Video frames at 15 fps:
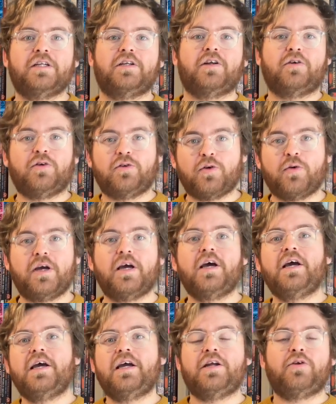You do it
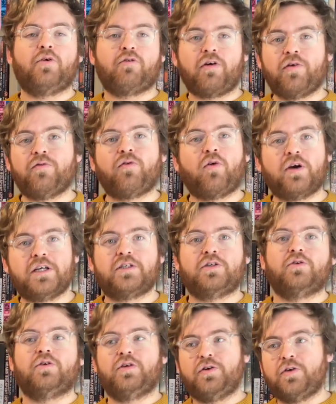in your own voice. You
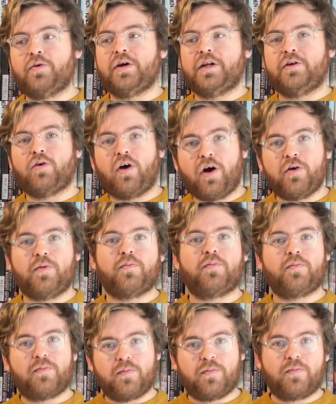do it in your own
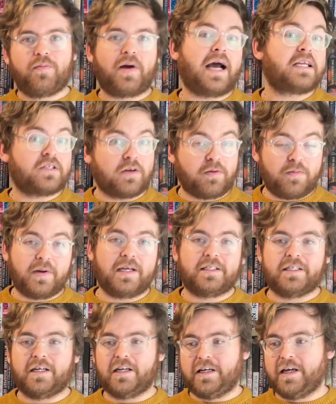patter,
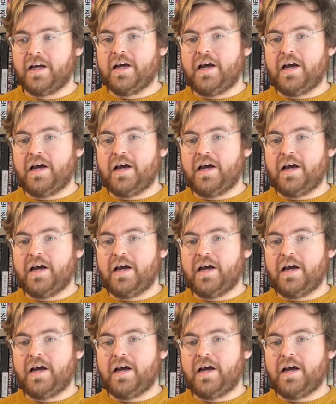basically.